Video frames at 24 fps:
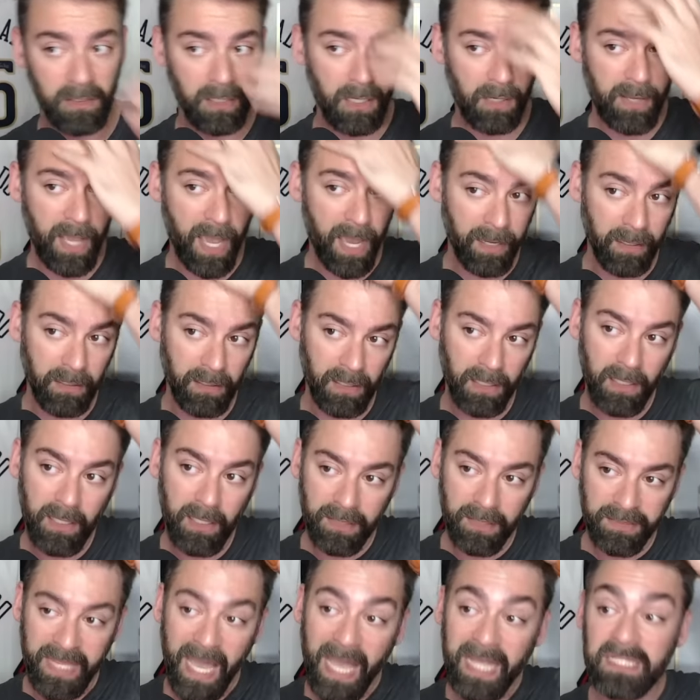Okay,
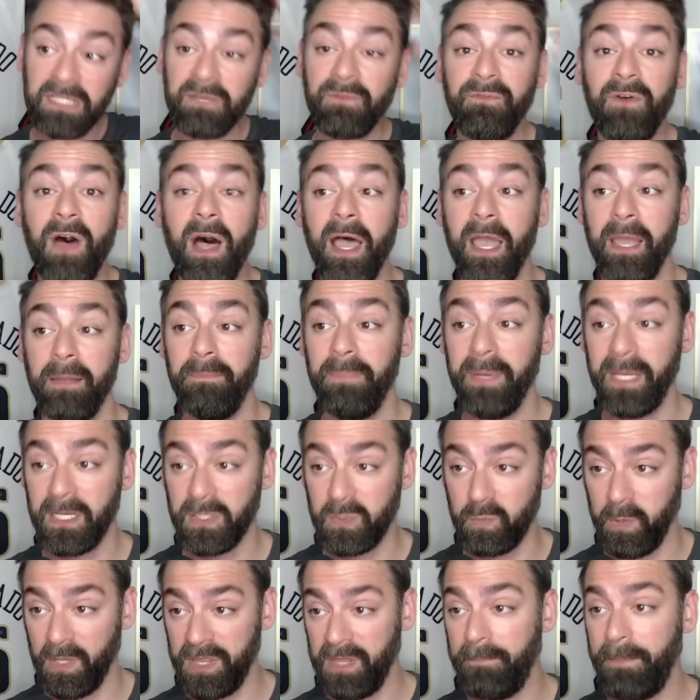that's fine,
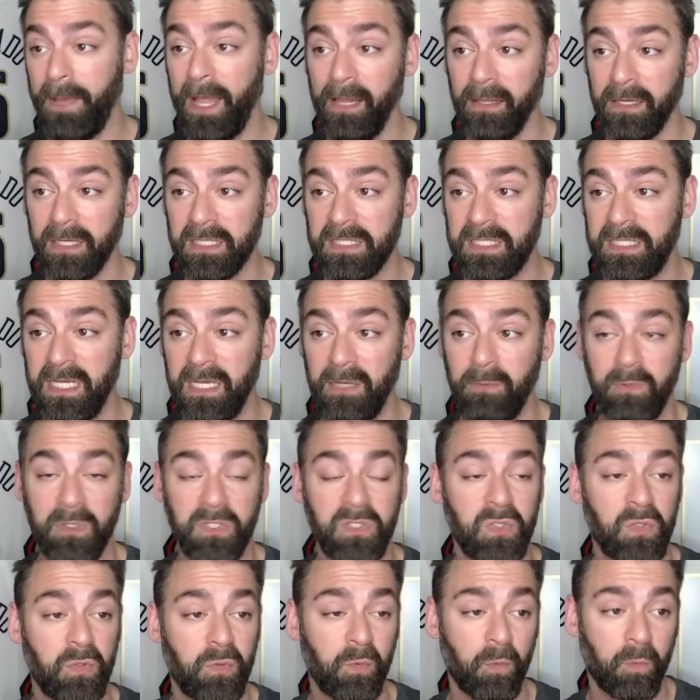because what the Pelicans did
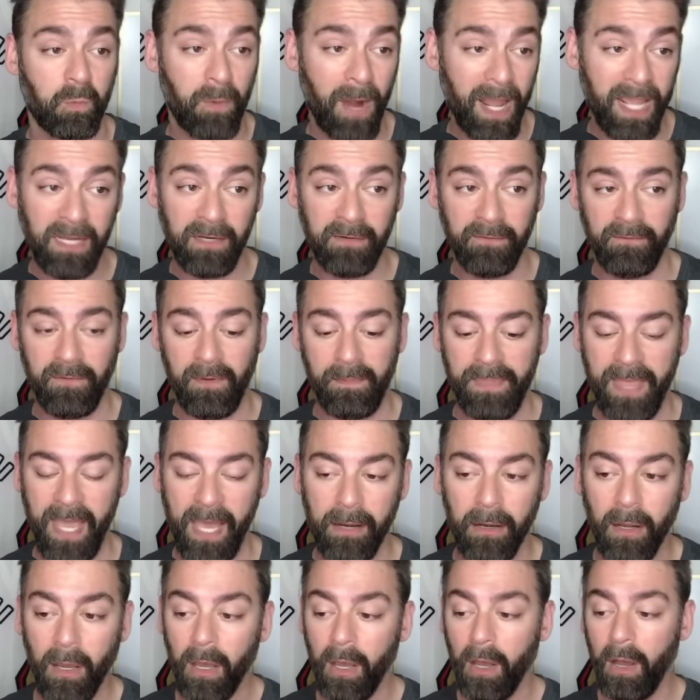was great from
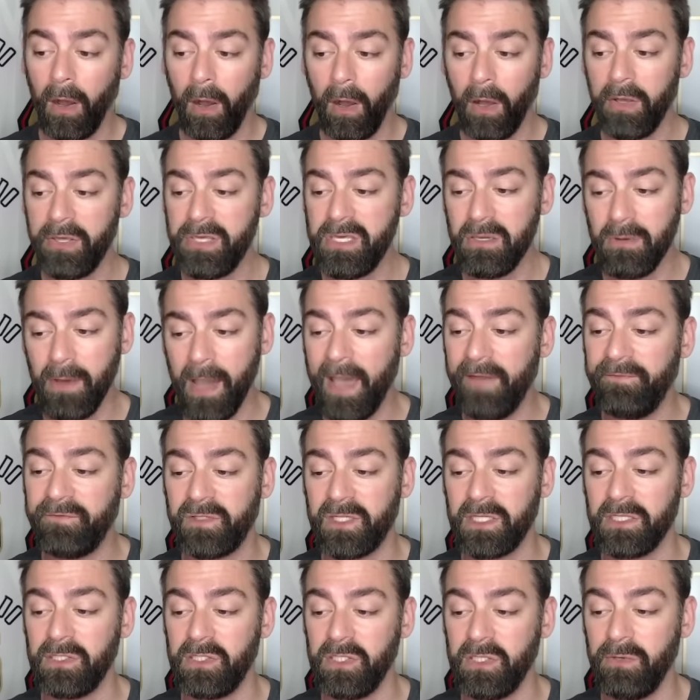that. All you have
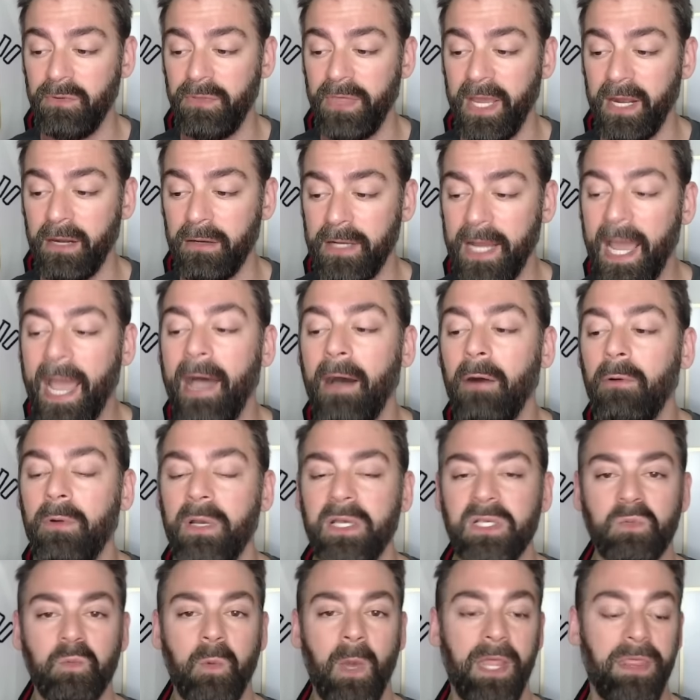to do there now
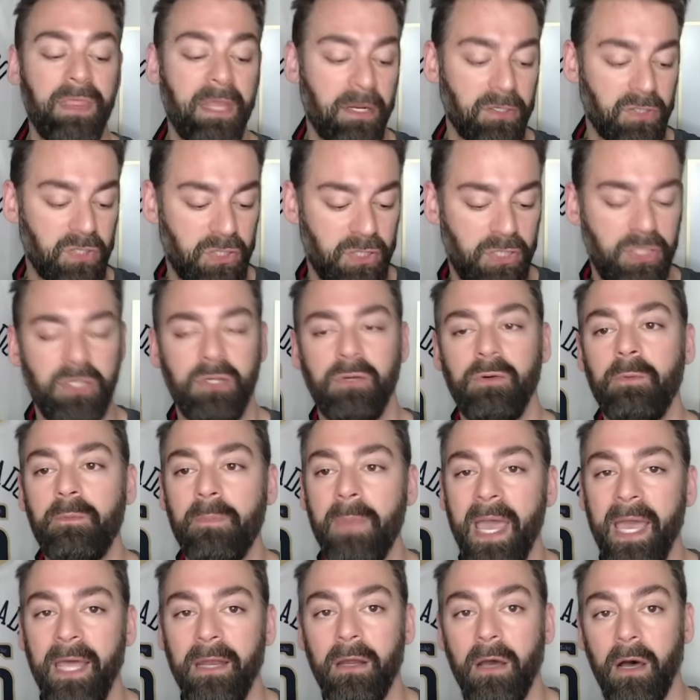is when there's two
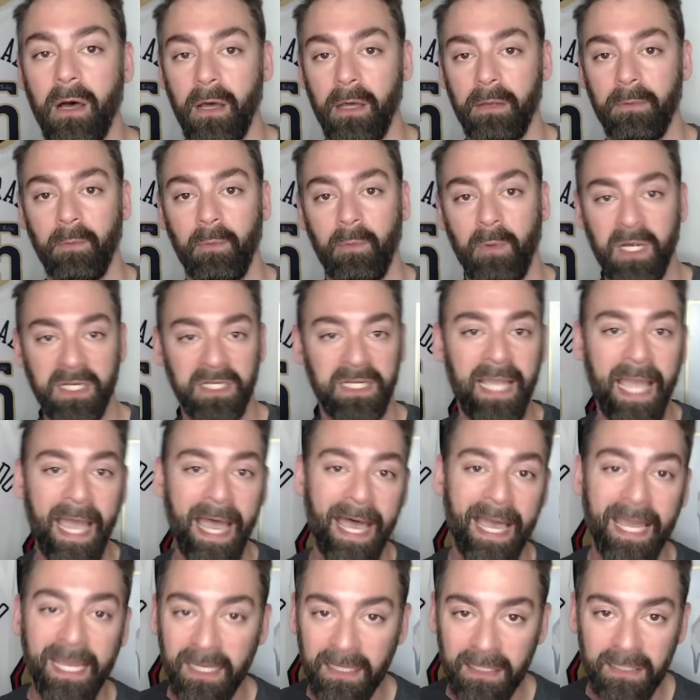men on one
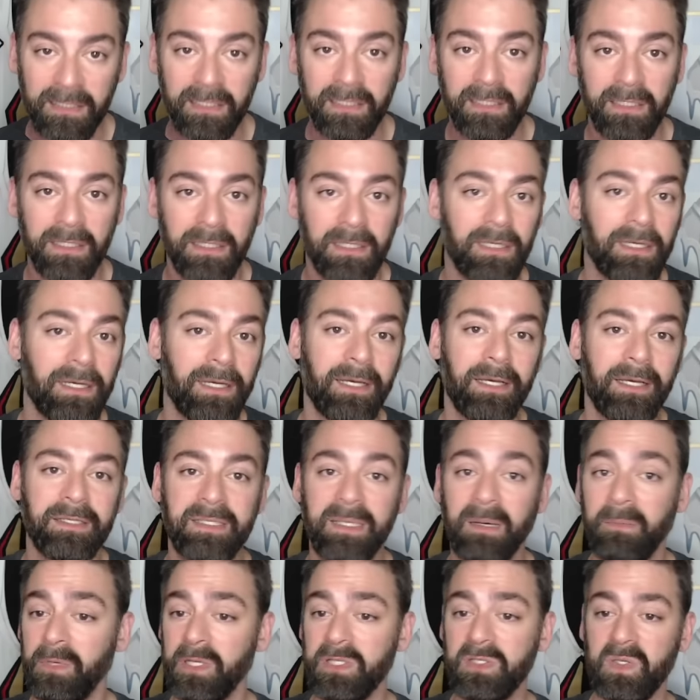guy,
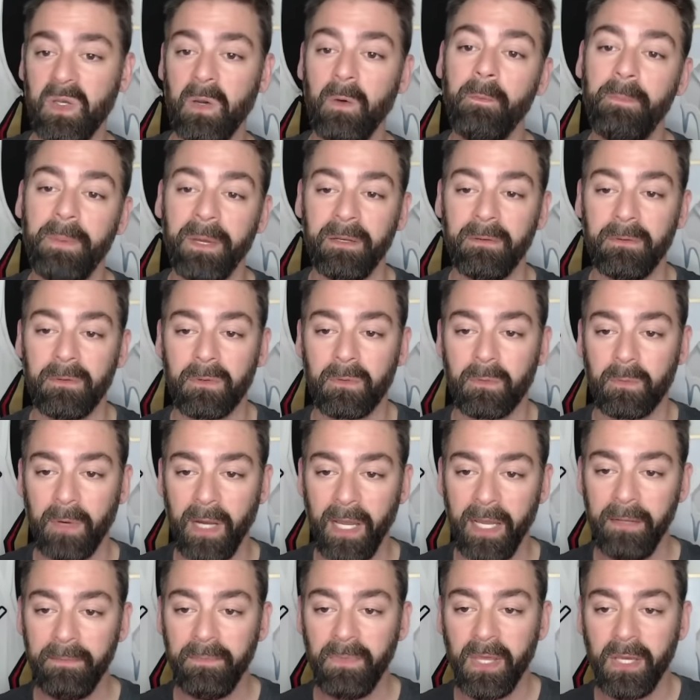someone's open,
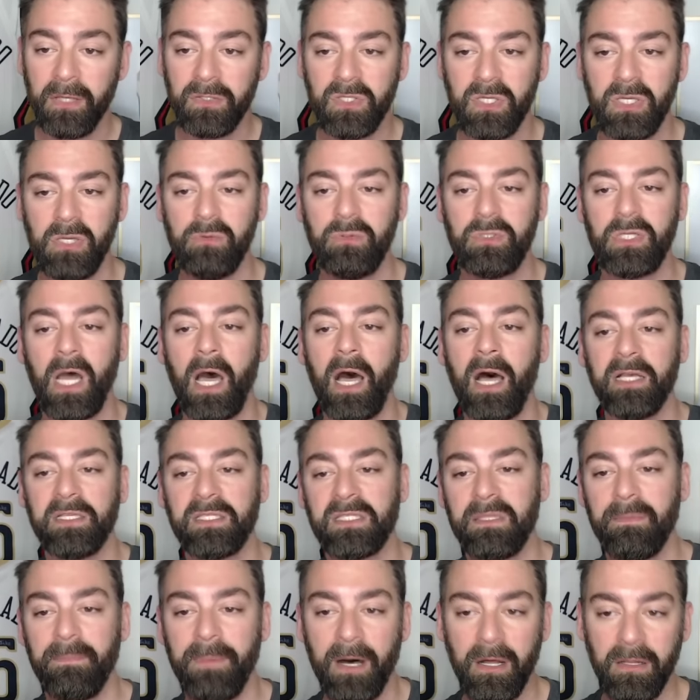right? So you toss
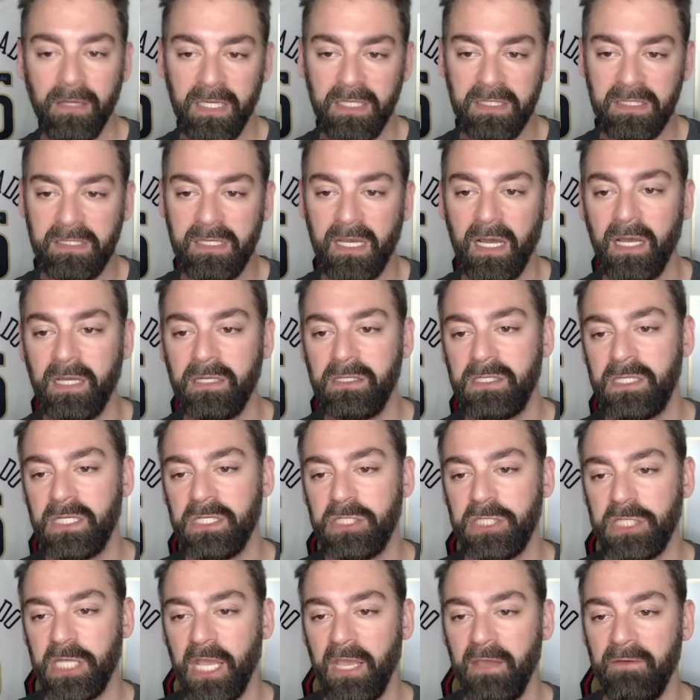the ball inside to
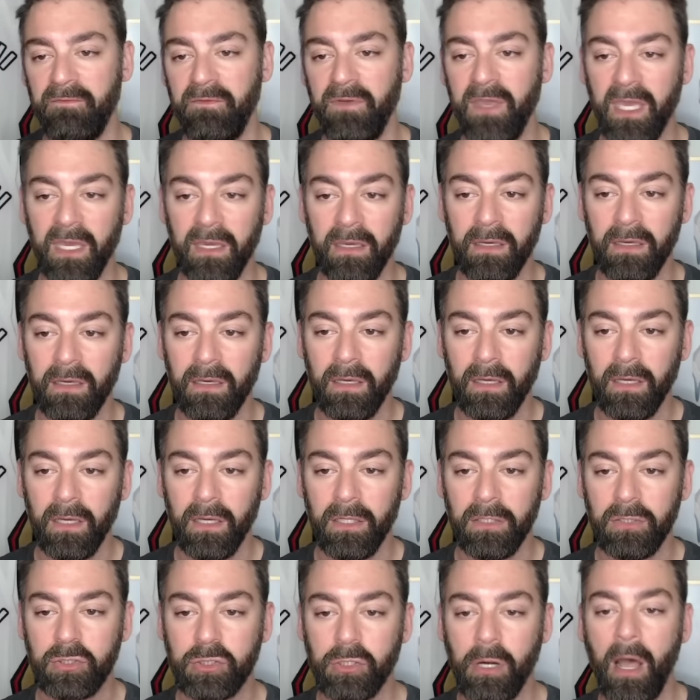J V,
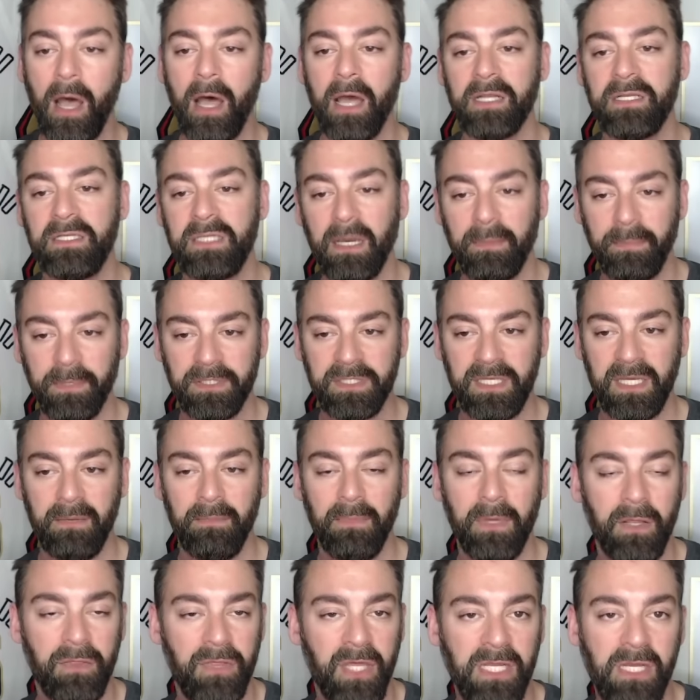draw a double team,
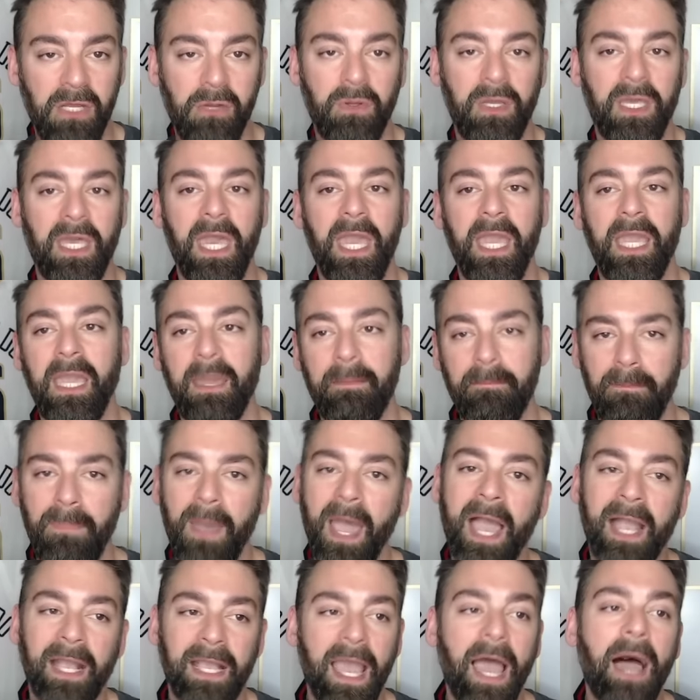then you kick it
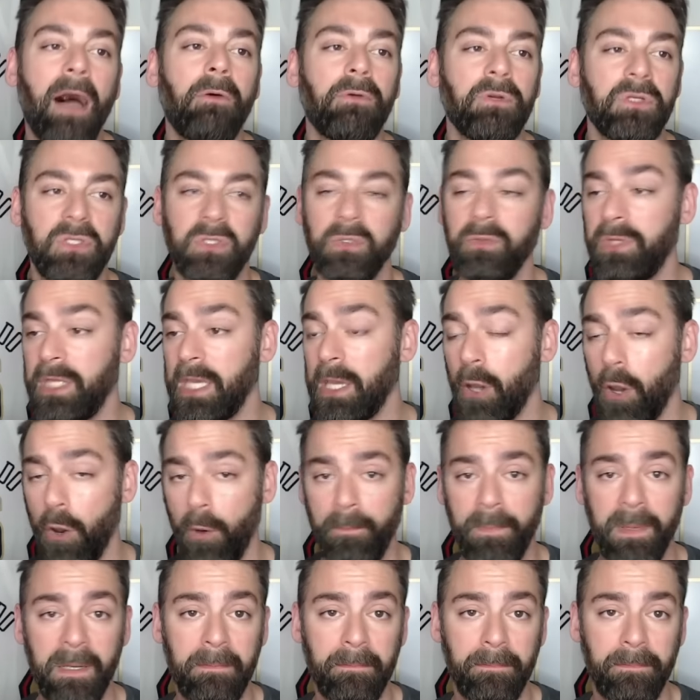back out to the
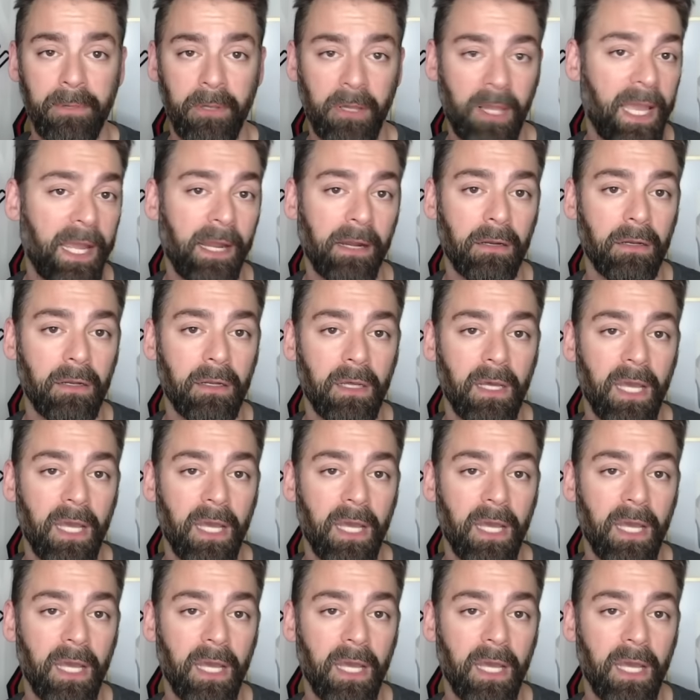open player.